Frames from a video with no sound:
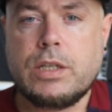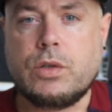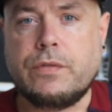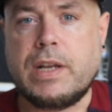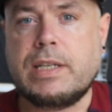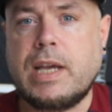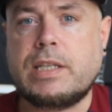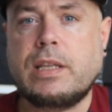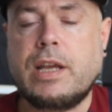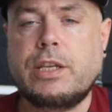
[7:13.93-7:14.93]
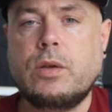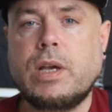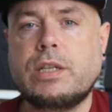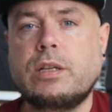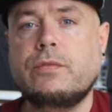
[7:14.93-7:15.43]
So fantastic that
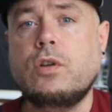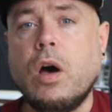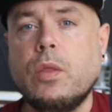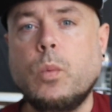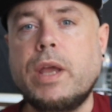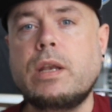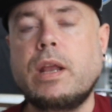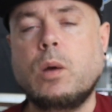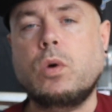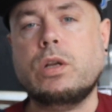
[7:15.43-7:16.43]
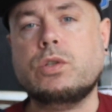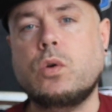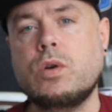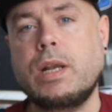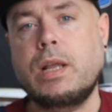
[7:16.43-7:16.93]
Newcastle have got the win. And I want to
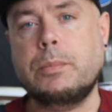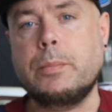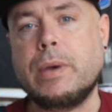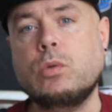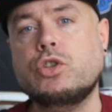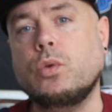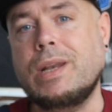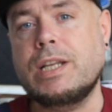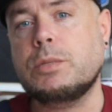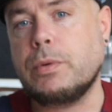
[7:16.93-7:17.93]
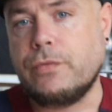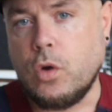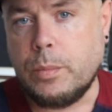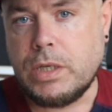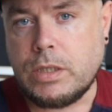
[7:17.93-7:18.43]
talk a little bit about Joe Linton's
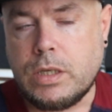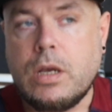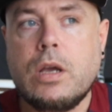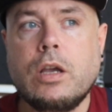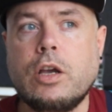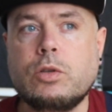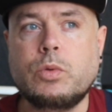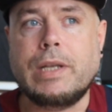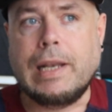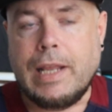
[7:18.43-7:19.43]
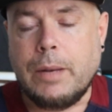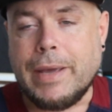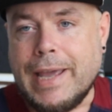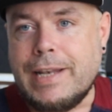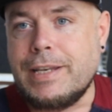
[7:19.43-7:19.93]
performance, because he was a little
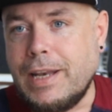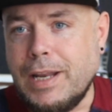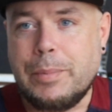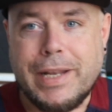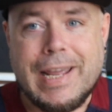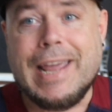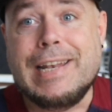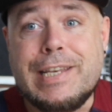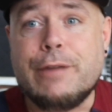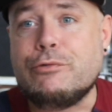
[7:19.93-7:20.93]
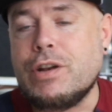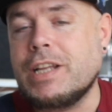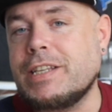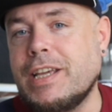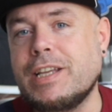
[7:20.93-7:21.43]
bit indifferent
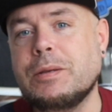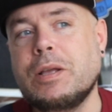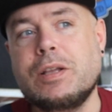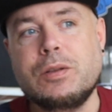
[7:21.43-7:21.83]
today.